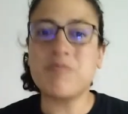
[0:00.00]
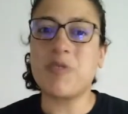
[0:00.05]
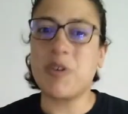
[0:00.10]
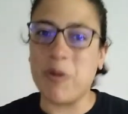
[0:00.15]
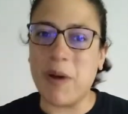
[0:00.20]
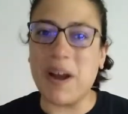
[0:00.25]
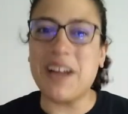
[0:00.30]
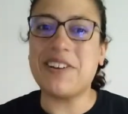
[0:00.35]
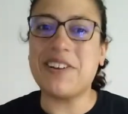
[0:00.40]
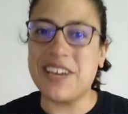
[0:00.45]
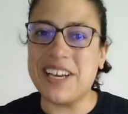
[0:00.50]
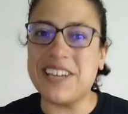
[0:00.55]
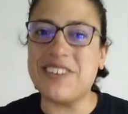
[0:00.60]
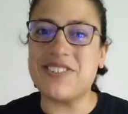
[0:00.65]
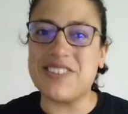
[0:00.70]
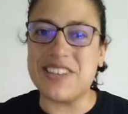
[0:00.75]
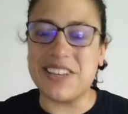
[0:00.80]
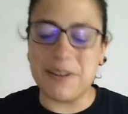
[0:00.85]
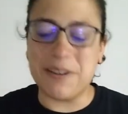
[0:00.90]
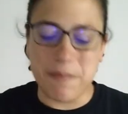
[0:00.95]
quite
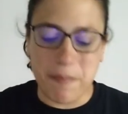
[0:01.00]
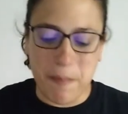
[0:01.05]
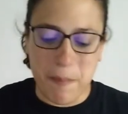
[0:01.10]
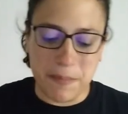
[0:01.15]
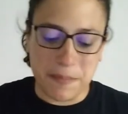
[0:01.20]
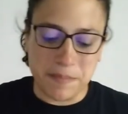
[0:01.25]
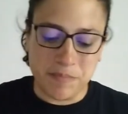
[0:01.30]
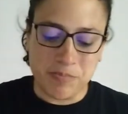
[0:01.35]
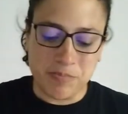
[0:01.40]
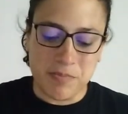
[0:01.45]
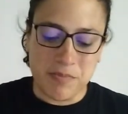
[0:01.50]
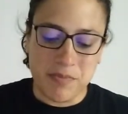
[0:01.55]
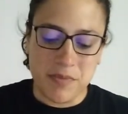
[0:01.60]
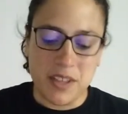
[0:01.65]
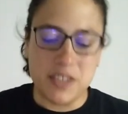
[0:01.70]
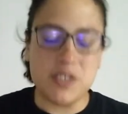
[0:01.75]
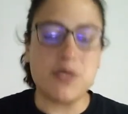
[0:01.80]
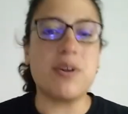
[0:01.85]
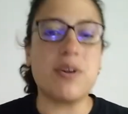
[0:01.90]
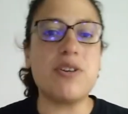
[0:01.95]
tasty.
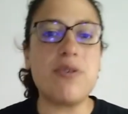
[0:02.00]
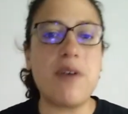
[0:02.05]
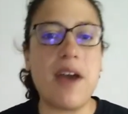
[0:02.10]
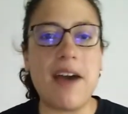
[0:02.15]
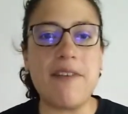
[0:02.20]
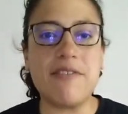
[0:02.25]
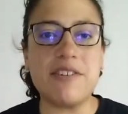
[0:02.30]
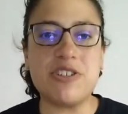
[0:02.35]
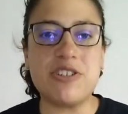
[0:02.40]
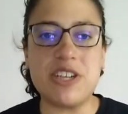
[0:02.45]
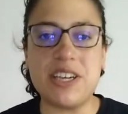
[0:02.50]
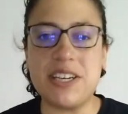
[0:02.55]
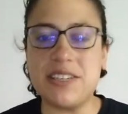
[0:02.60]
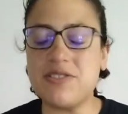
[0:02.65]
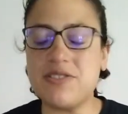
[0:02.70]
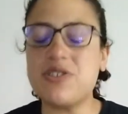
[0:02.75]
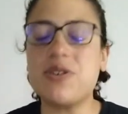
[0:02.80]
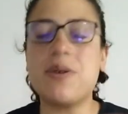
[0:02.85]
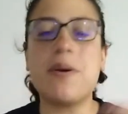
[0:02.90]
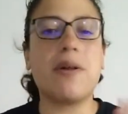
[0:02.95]
So when you have a
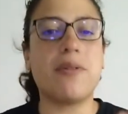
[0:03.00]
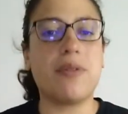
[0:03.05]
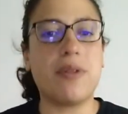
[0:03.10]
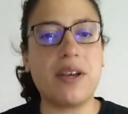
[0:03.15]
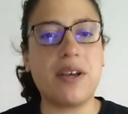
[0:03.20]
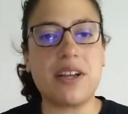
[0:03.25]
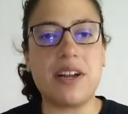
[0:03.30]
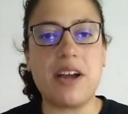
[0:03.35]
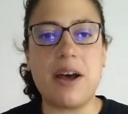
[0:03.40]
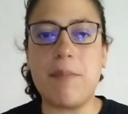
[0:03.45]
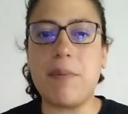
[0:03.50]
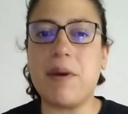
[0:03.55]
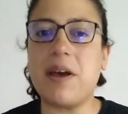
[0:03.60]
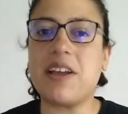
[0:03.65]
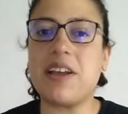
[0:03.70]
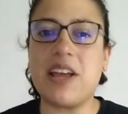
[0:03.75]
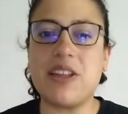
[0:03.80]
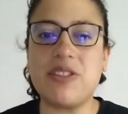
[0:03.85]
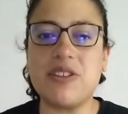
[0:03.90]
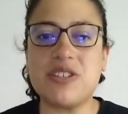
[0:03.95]
chance, look it up.
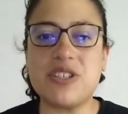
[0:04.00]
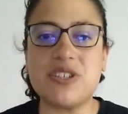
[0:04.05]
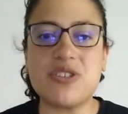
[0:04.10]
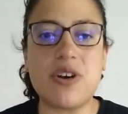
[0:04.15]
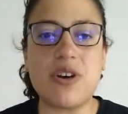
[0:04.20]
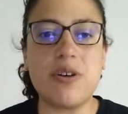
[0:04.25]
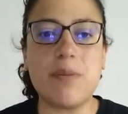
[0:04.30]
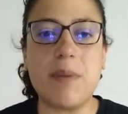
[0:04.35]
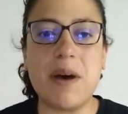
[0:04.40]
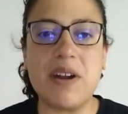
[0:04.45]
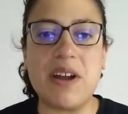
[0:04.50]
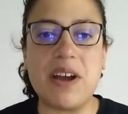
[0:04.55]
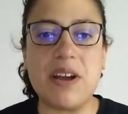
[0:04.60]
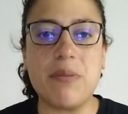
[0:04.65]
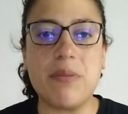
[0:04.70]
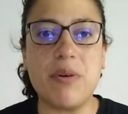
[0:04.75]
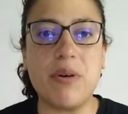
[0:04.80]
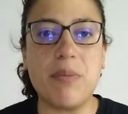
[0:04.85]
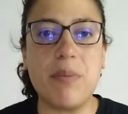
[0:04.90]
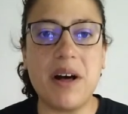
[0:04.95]
Again, this is all about
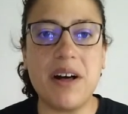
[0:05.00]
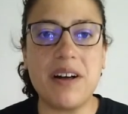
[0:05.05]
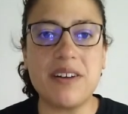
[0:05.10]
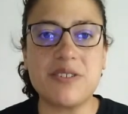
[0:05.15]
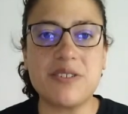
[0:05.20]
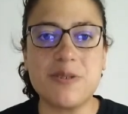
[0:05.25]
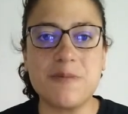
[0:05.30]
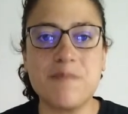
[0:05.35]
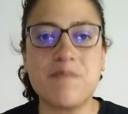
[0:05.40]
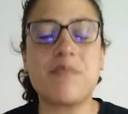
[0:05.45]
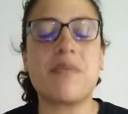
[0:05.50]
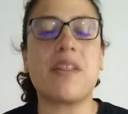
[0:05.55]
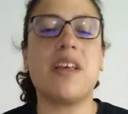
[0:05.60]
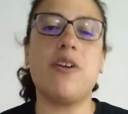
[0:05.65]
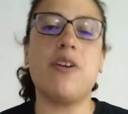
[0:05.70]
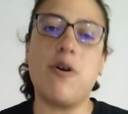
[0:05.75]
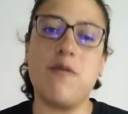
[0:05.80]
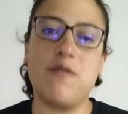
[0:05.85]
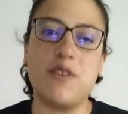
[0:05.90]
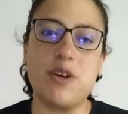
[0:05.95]
edible bugs,
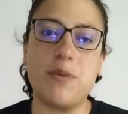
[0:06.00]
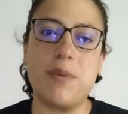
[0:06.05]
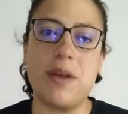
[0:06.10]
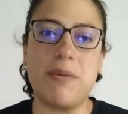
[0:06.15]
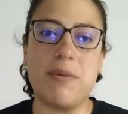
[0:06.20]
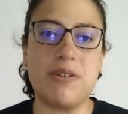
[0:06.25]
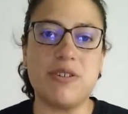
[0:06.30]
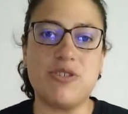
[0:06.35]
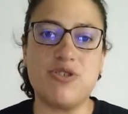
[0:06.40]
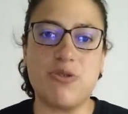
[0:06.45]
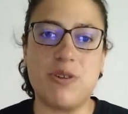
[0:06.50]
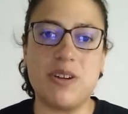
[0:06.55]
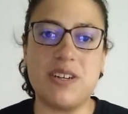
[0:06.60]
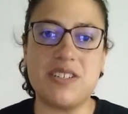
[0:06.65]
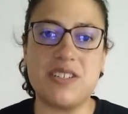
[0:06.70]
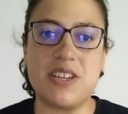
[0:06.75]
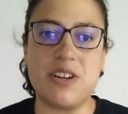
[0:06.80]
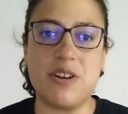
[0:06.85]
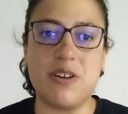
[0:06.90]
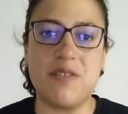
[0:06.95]
and hopefully you'll be able to join
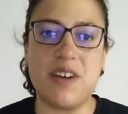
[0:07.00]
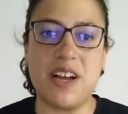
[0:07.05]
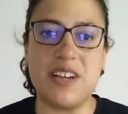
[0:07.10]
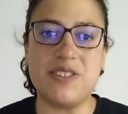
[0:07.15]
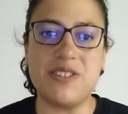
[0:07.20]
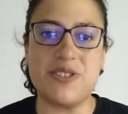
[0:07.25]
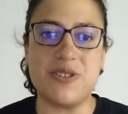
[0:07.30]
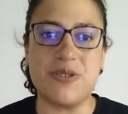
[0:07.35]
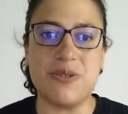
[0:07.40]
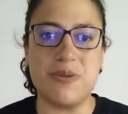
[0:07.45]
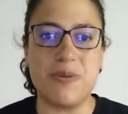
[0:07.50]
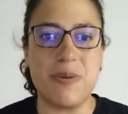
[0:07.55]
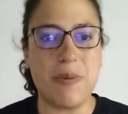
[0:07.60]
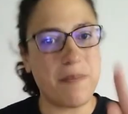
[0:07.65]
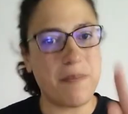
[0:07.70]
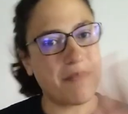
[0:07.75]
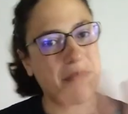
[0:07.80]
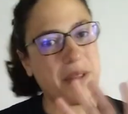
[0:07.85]
us at Irvine soon.